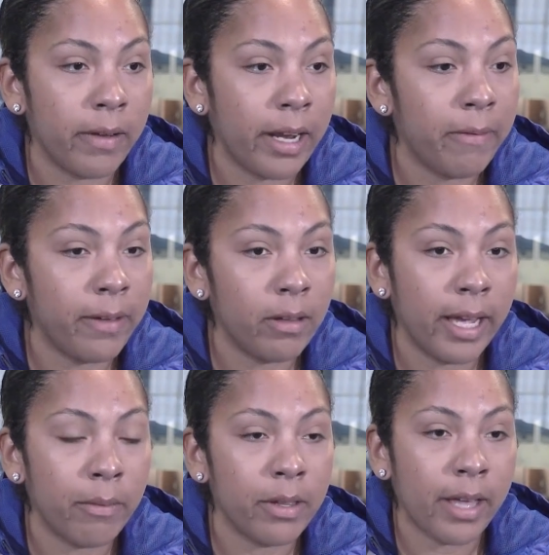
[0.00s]
And I feel
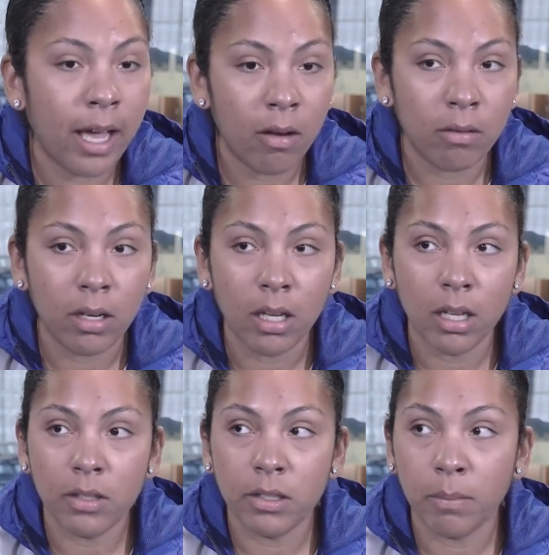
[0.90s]
like without
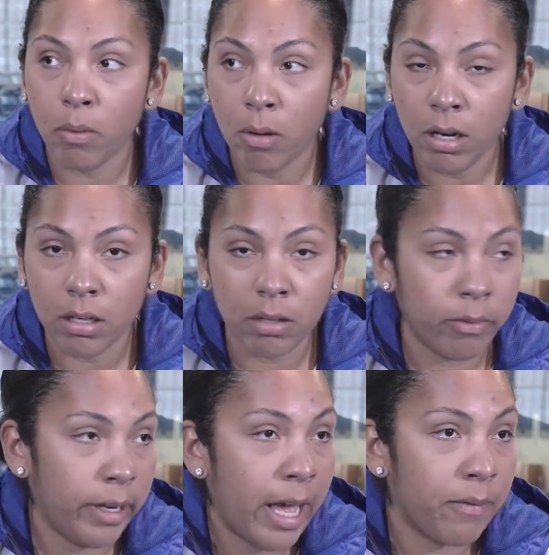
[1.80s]
support,
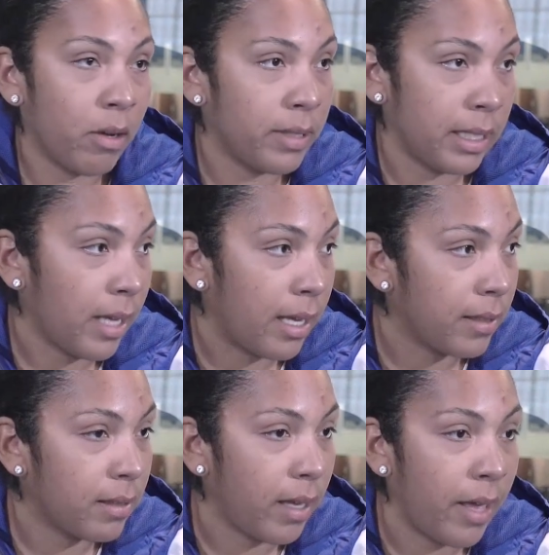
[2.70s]
we have no
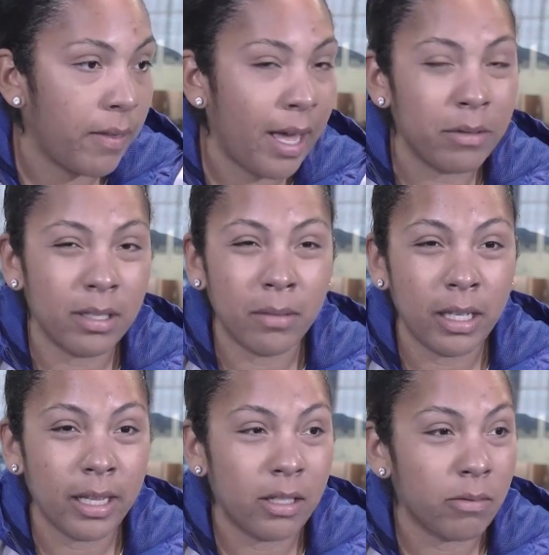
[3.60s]
success. And that was
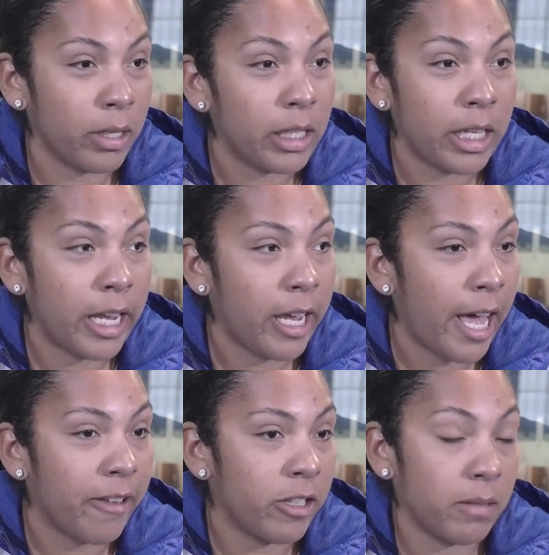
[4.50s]
something that's
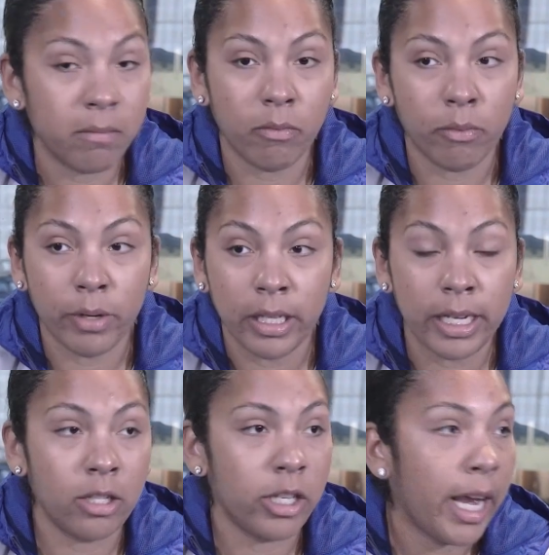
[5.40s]
has
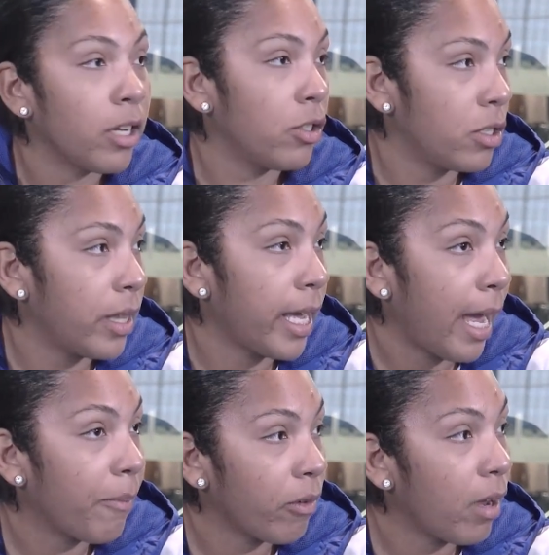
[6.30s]
really changed the
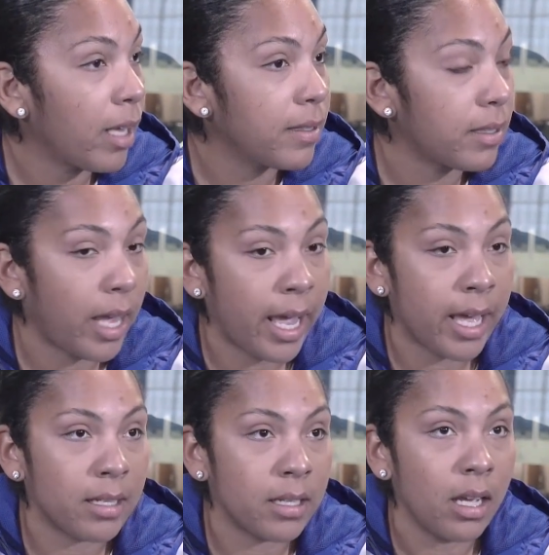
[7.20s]
game for us.
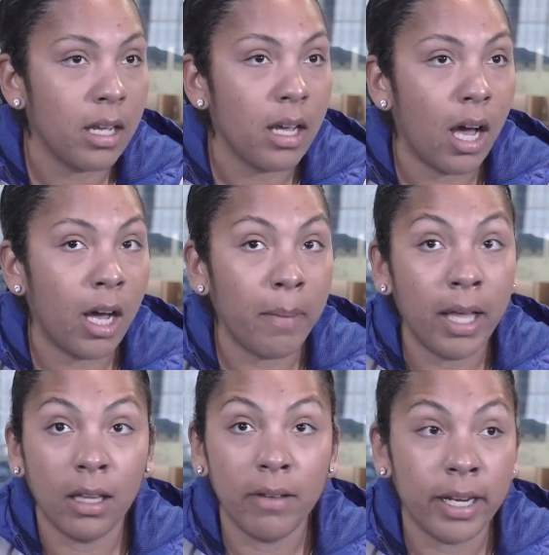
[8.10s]
And I
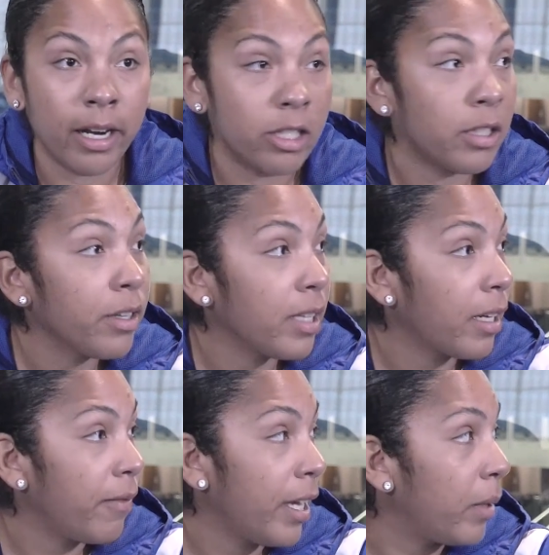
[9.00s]
love it here. It just feels like a
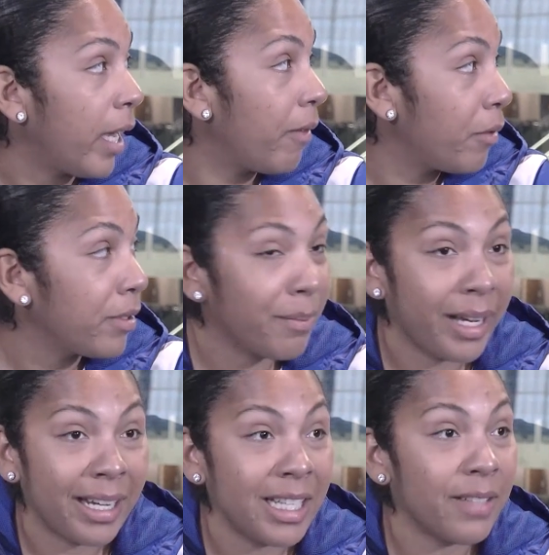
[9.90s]
family. Everyone's a
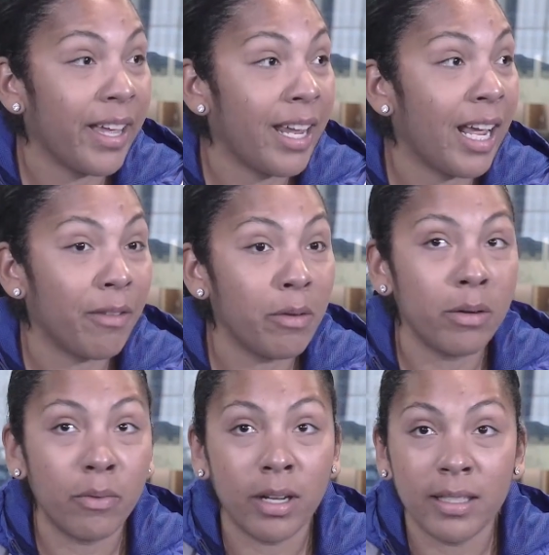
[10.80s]
McNeese fan.
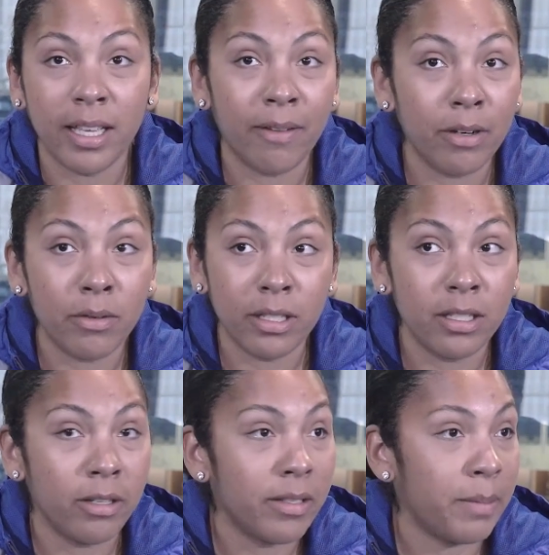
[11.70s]
Everyone wants everyone to
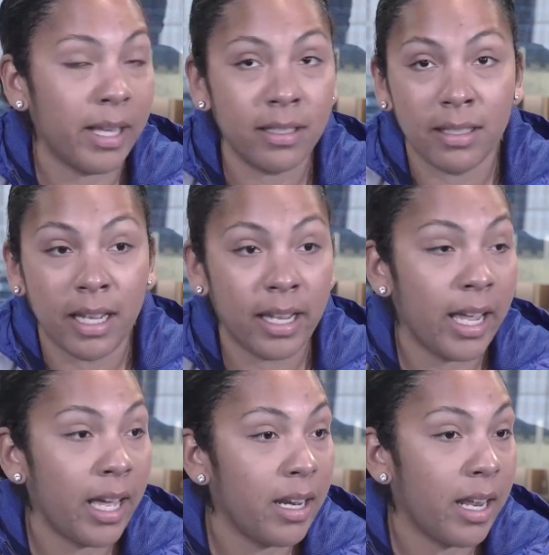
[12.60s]
do as best as they can.